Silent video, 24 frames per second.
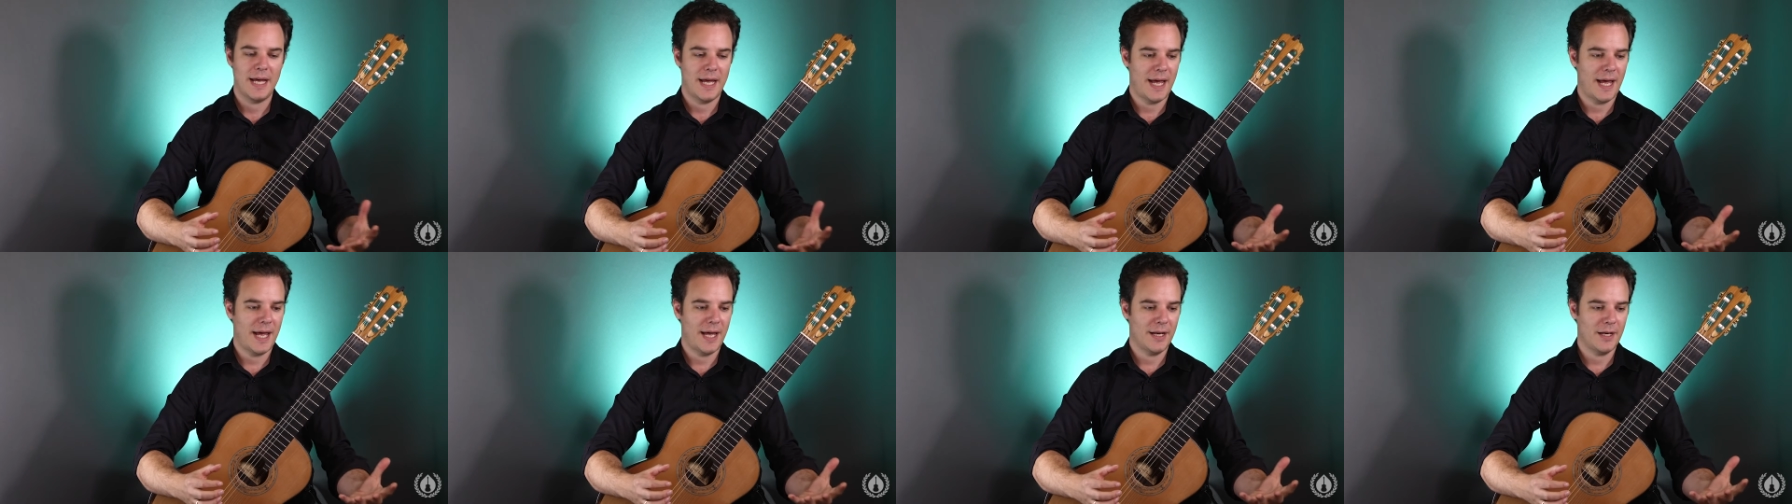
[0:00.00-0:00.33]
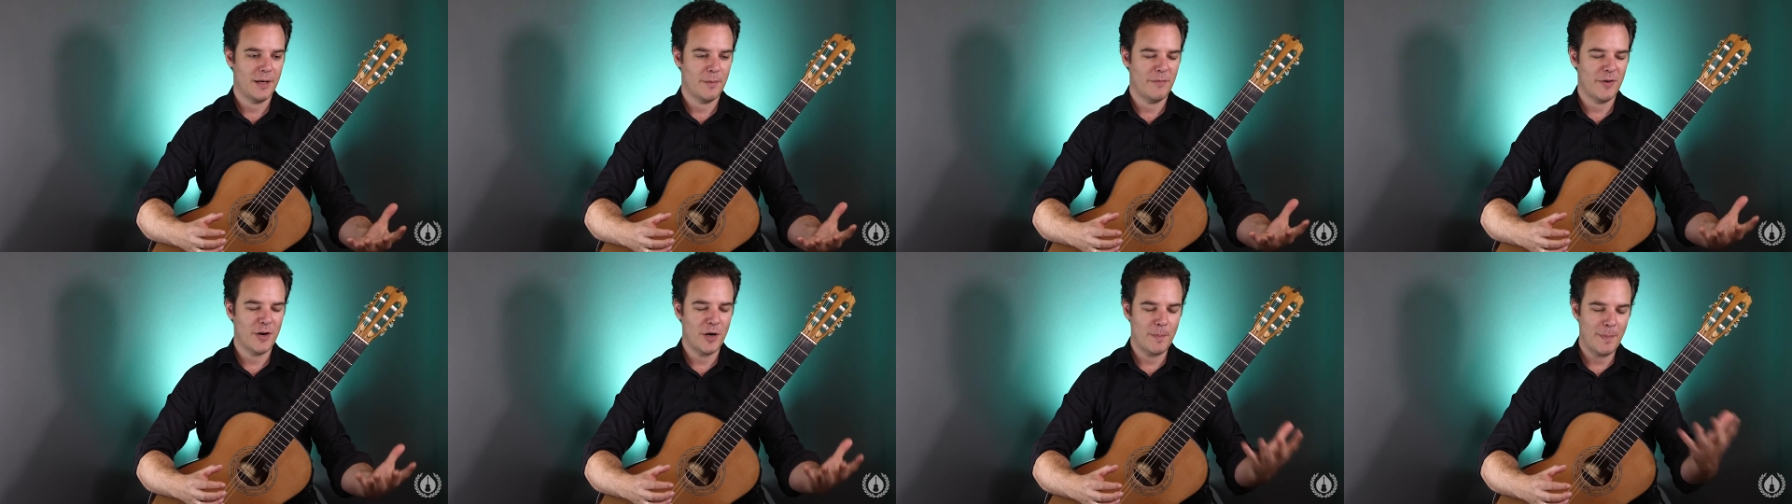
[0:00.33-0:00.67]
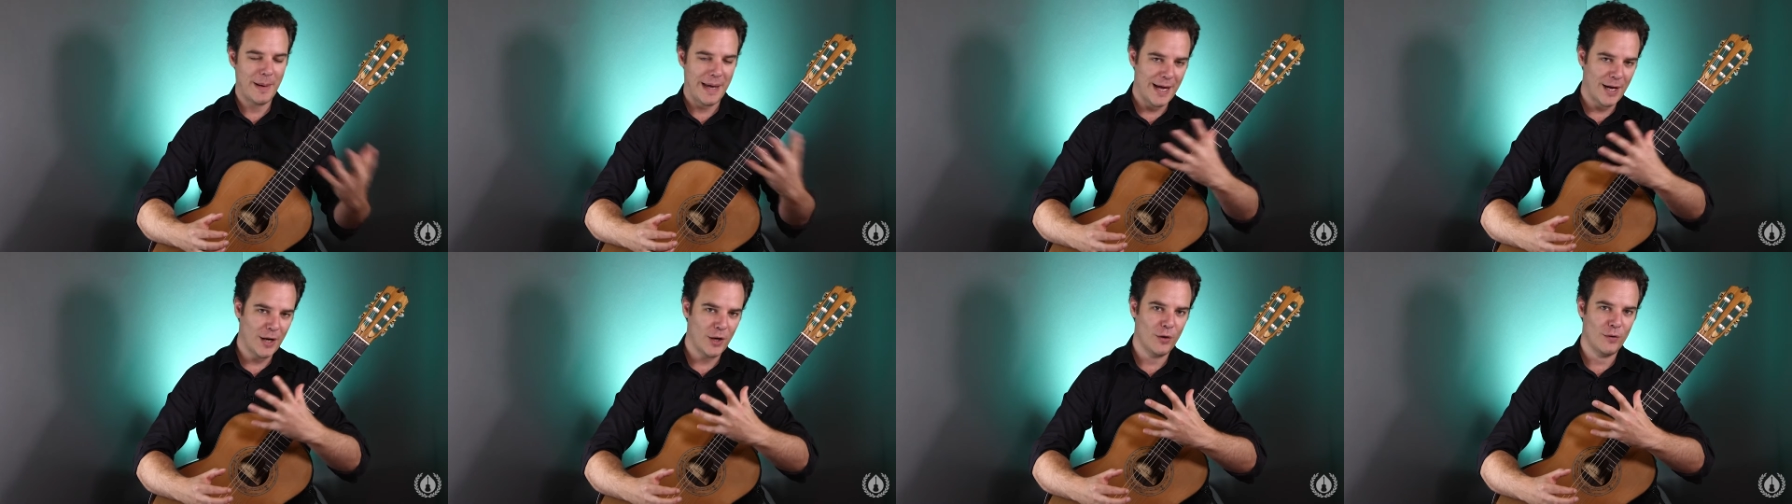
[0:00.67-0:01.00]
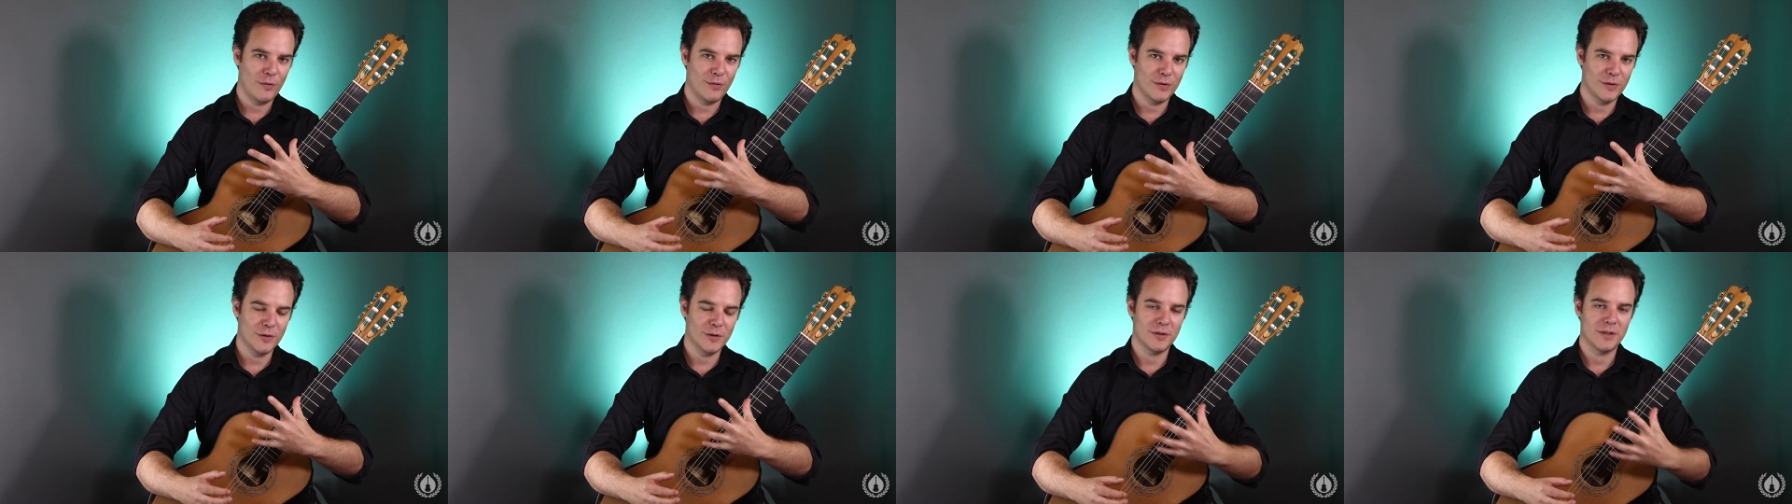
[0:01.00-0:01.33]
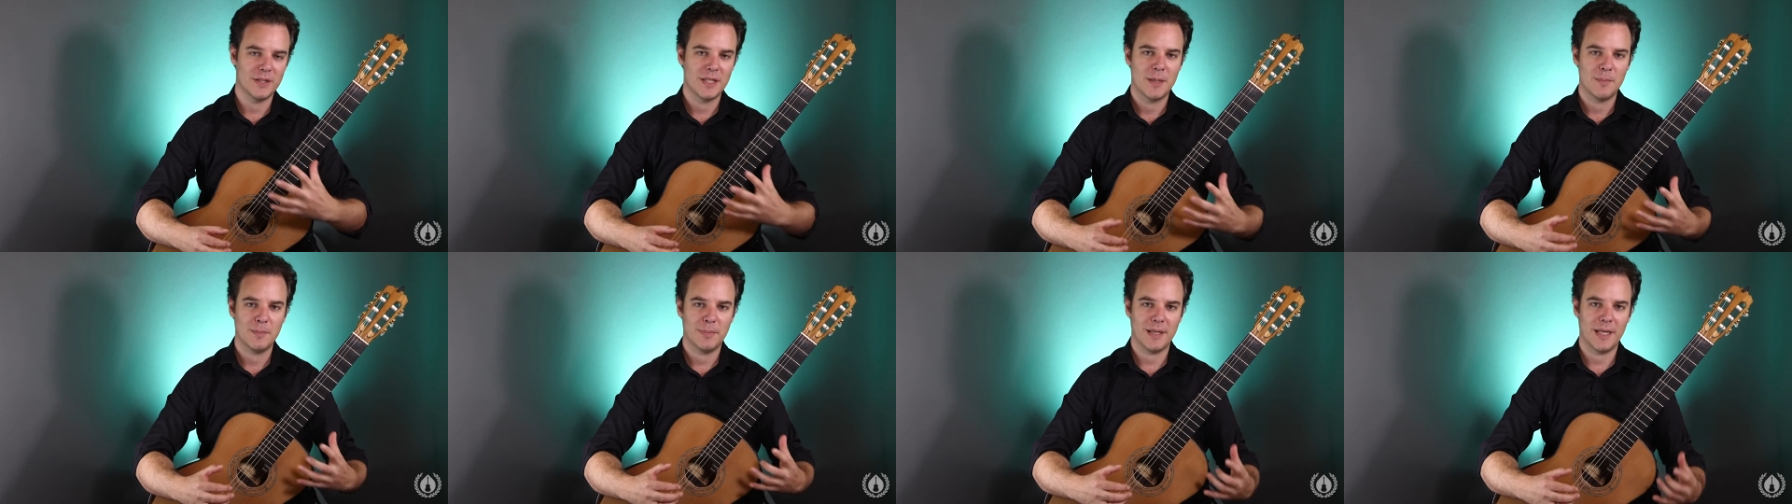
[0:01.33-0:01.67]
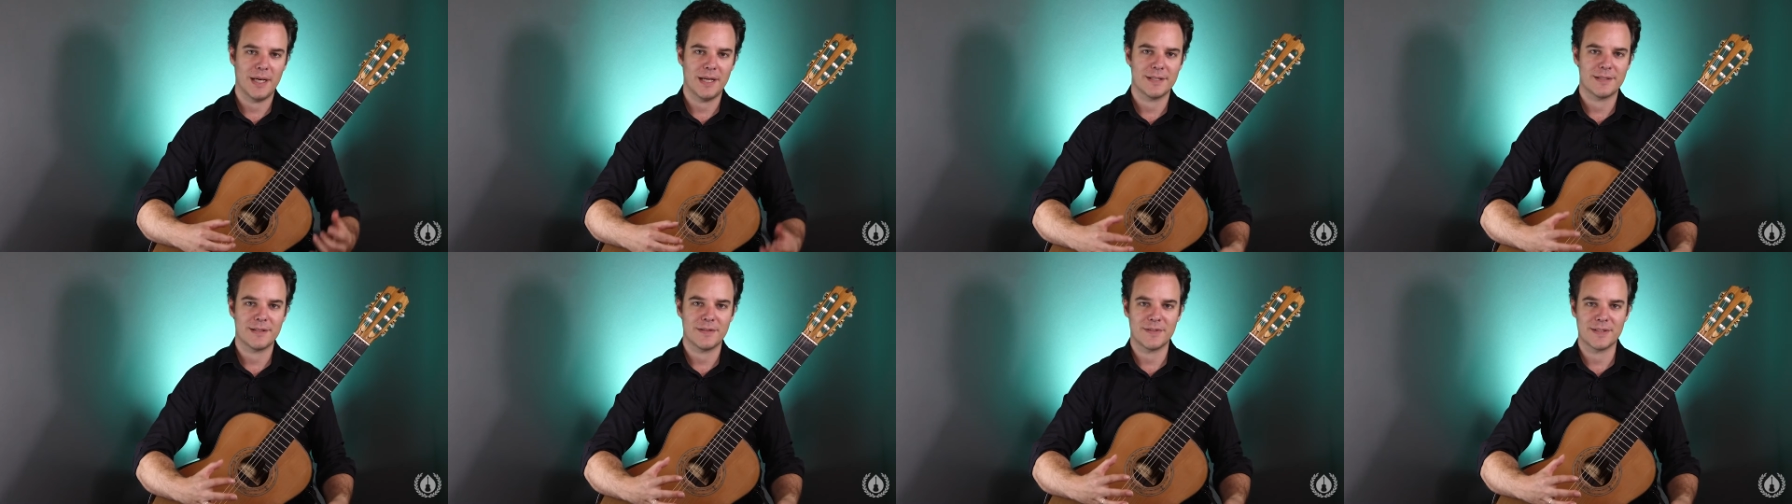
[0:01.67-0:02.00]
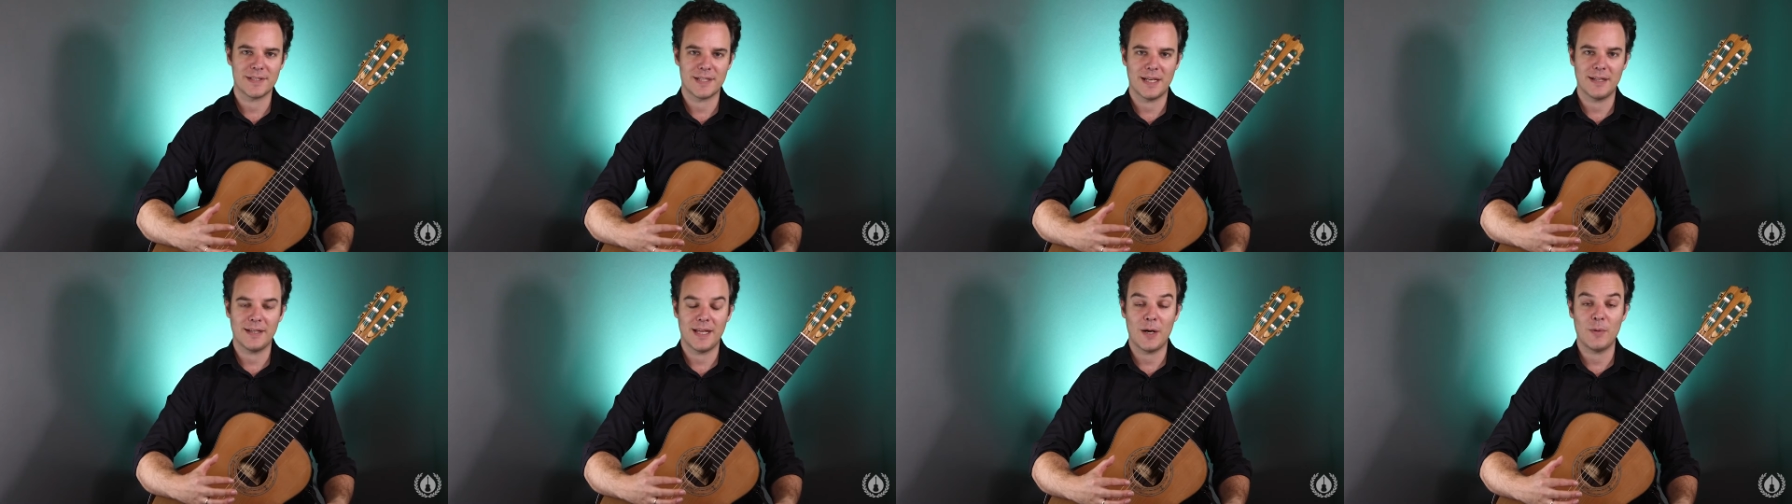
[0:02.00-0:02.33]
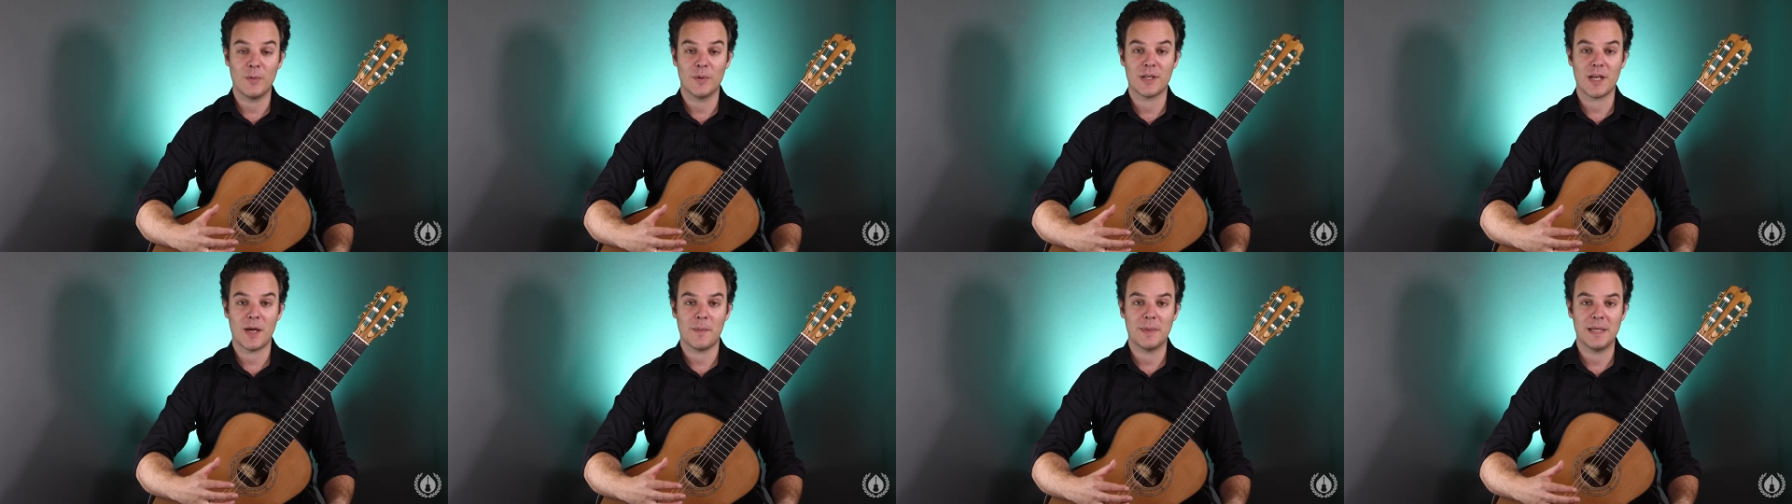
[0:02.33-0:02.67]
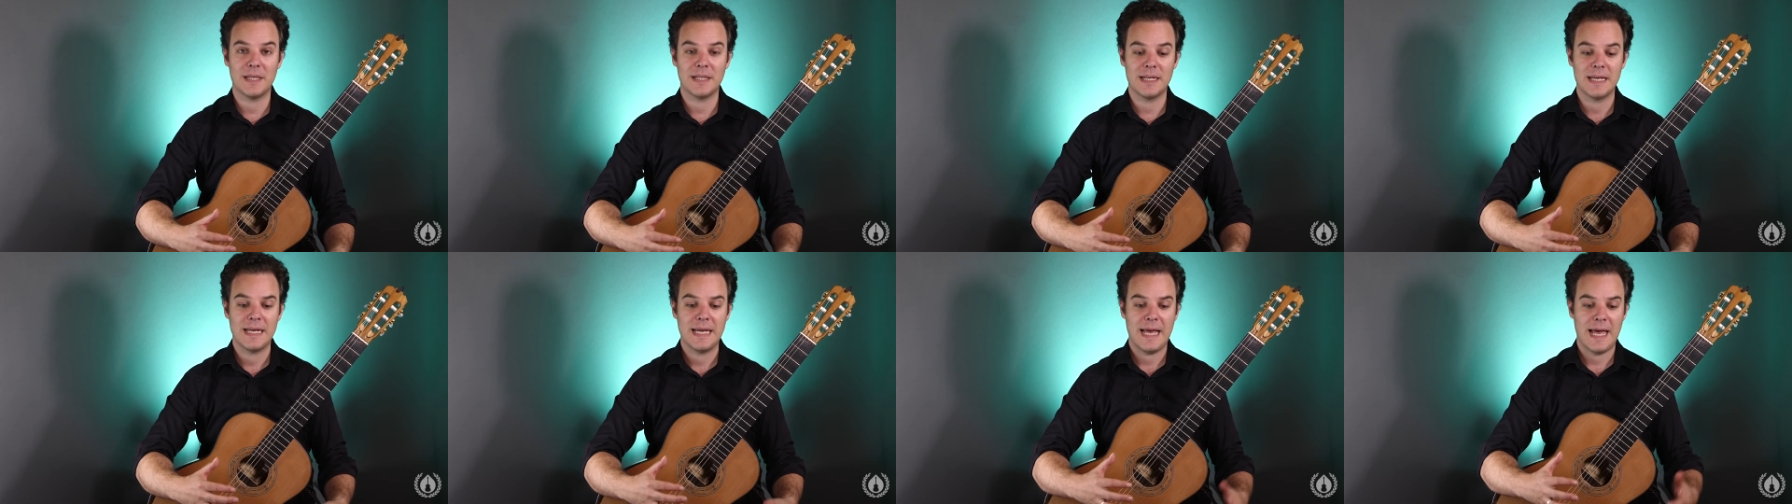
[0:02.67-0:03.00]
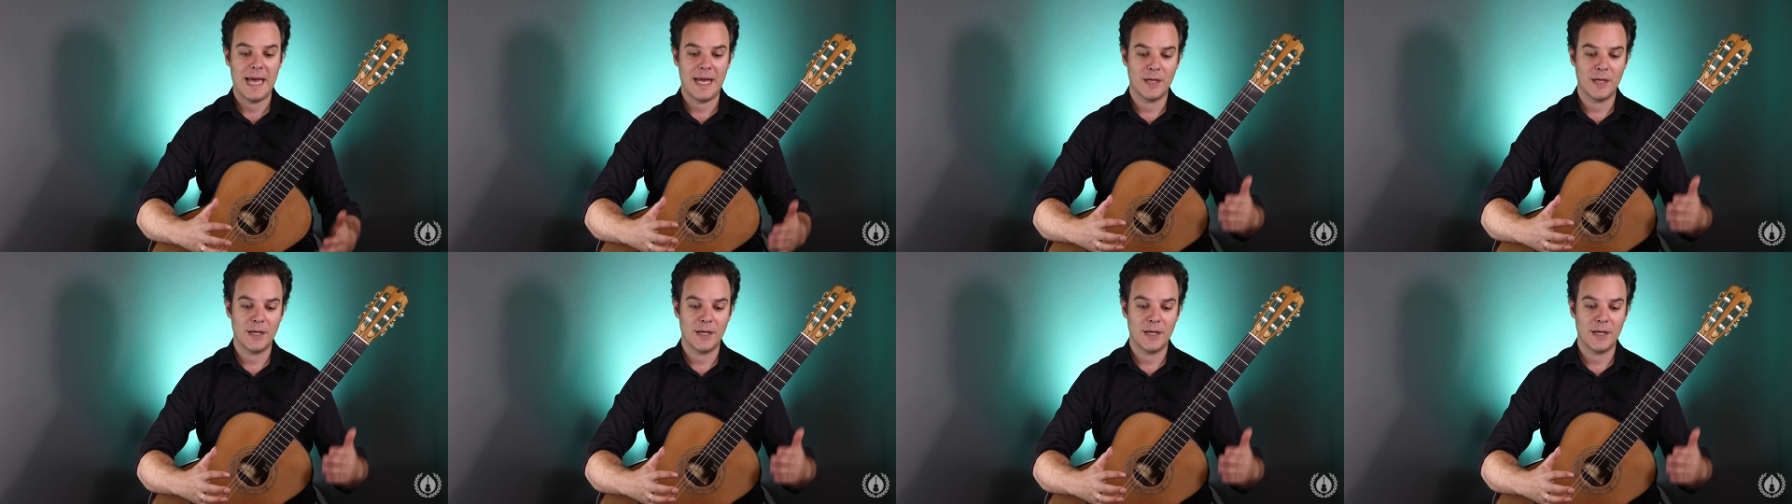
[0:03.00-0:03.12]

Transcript: and a very powerful blast of sunlight would come in